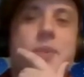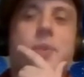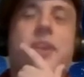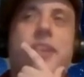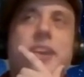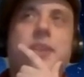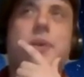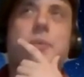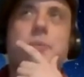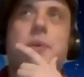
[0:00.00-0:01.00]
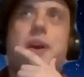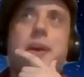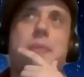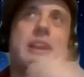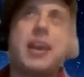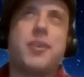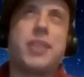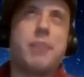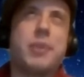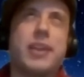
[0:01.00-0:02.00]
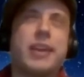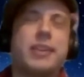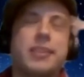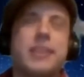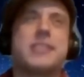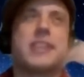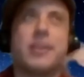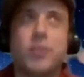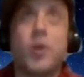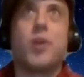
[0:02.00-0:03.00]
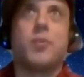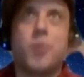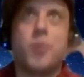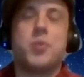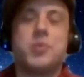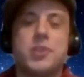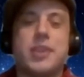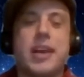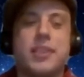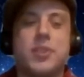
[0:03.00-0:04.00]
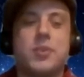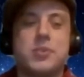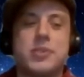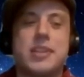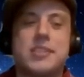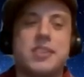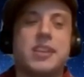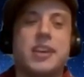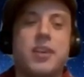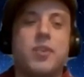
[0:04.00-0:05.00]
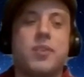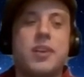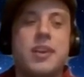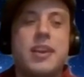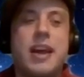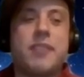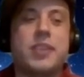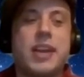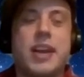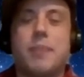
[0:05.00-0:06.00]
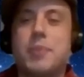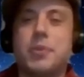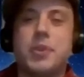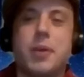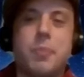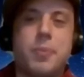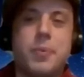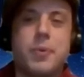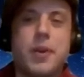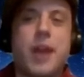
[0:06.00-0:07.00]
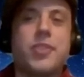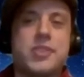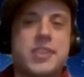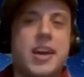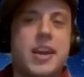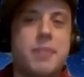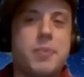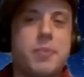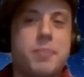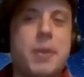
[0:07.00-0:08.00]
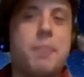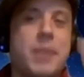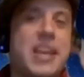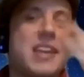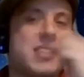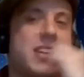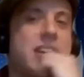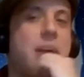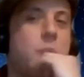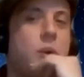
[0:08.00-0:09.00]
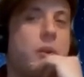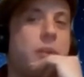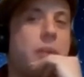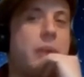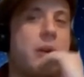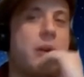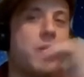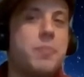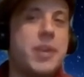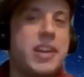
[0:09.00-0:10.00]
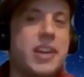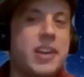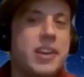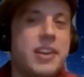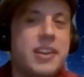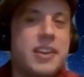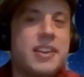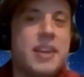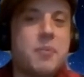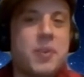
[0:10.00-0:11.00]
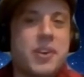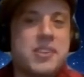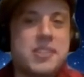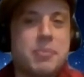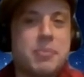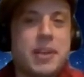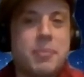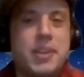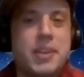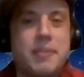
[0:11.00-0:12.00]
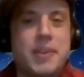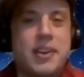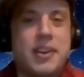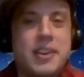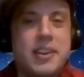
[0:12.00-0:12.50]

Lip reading: really like I mean, I know that'd be like, it's like a long road to that though. So that's something I'll have to kind of build up on the side. But BSing network, like my own media network, is something I'm thinking about.